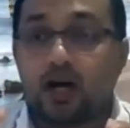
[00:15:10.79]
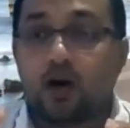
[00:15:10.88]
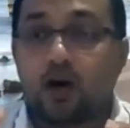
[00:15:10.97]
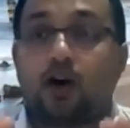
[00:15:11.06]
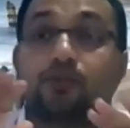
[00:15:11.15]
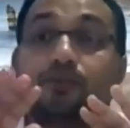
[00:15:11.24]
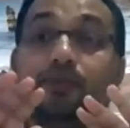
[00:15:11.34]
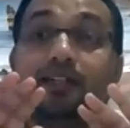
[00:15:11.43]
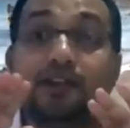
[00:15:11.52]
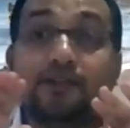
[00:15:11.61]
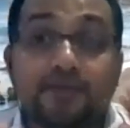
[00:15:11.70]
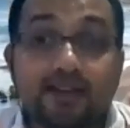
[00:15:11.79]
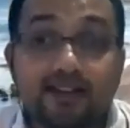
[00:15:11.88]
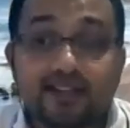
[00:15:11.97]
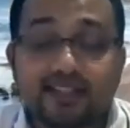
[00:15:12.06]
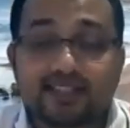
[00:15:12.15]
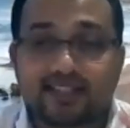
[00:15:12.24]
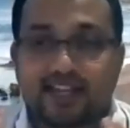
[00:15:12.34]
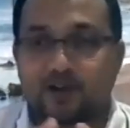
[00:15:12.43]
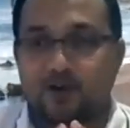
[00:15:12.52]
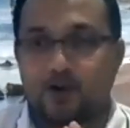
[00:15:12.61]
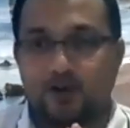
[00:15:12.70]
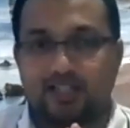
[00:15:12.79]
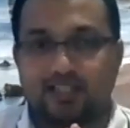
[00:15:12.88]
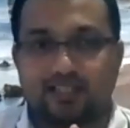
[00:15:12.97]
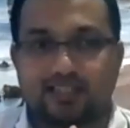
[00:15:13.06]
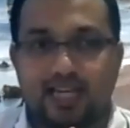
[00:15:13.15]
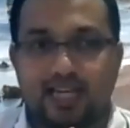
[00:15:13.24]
of different stakeholders.